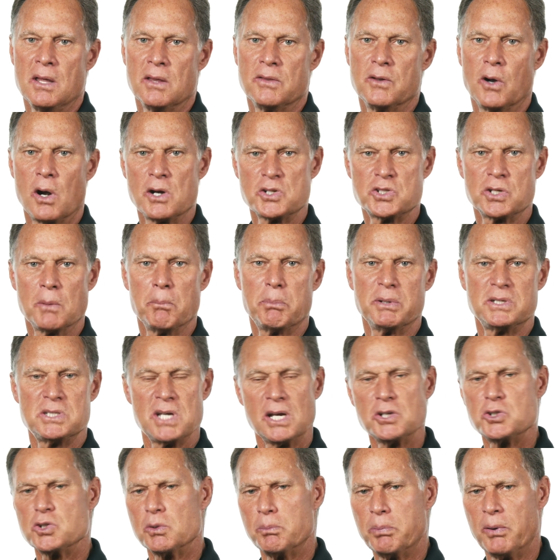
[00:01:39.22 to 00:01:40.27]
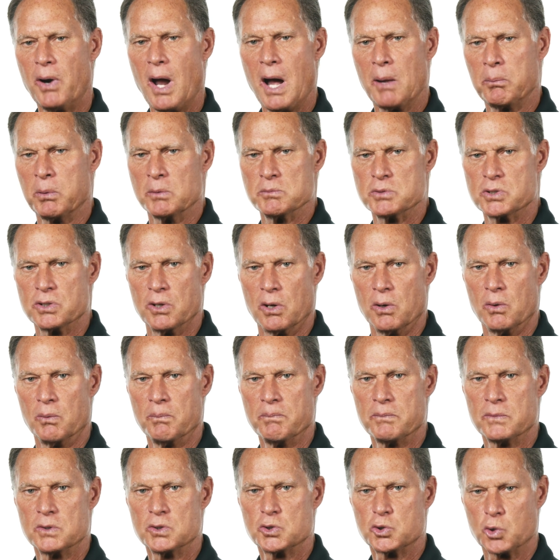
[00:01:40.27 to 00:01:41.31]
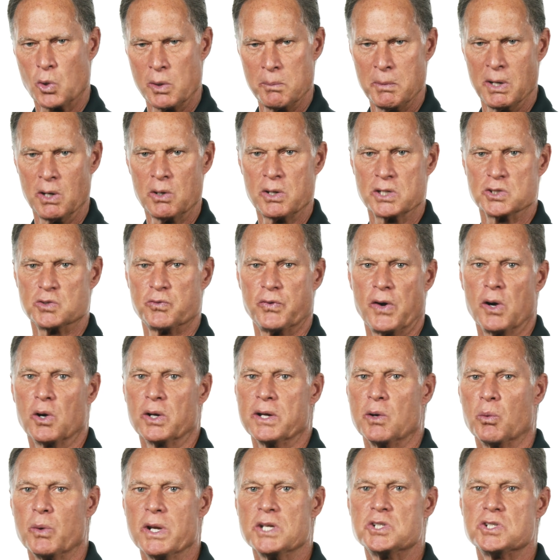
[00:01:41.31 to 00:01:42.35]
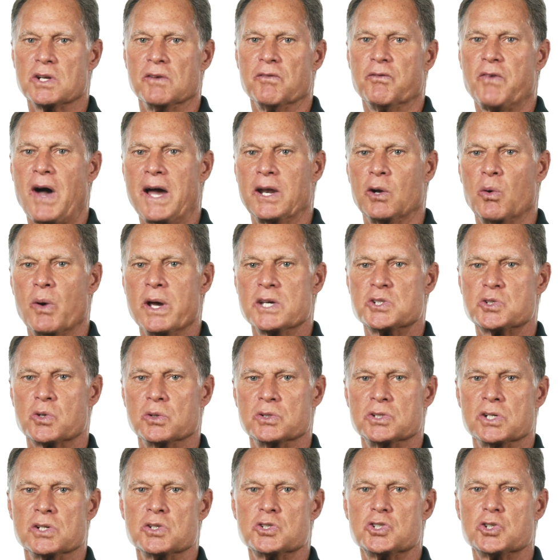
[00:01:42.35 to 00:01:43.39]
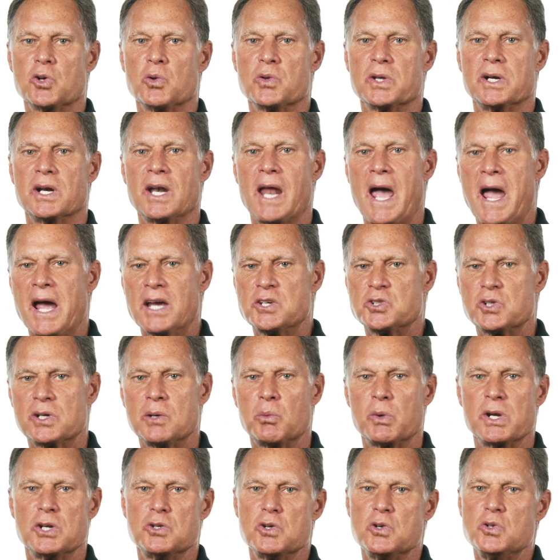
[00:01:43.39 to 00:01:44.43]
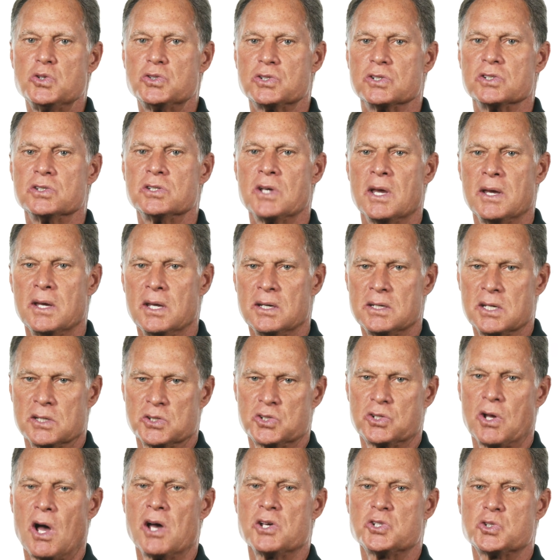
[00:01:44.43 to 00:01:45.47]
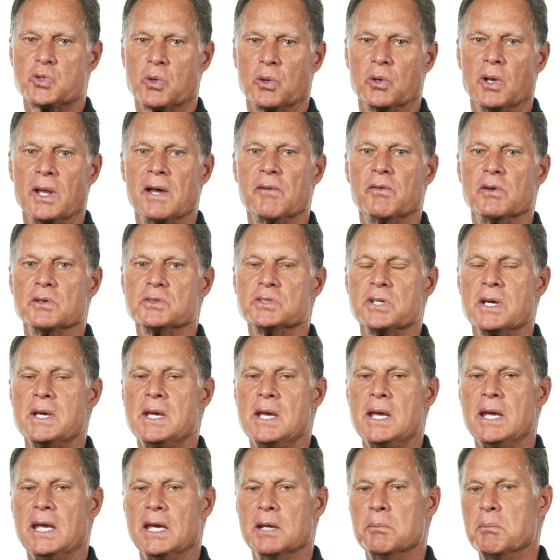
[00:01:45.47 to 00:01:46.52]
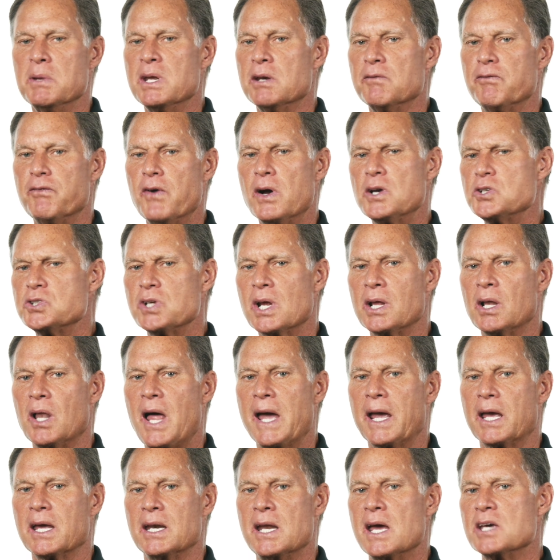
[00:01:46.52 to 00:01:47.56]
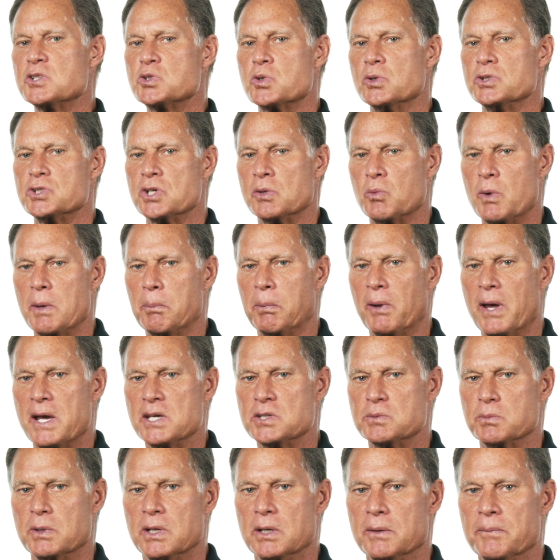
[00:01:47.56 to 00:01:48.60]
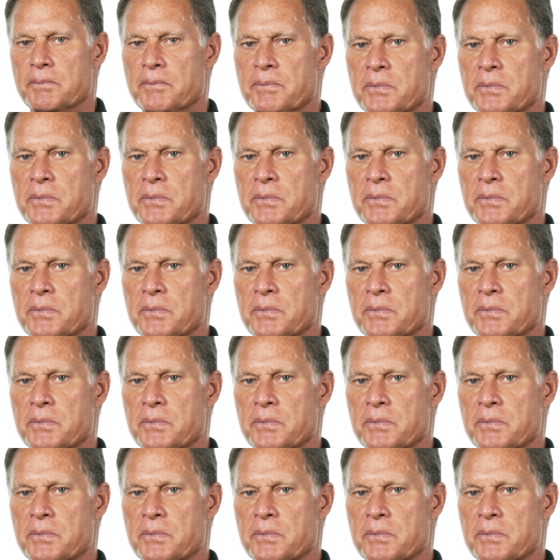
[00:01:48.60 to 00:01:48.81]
There are some potential problems though. Soy milk is fairly rich in phytoestrogens so that it actually reduces testosterone levels in men, functioning like an estrogen replacement.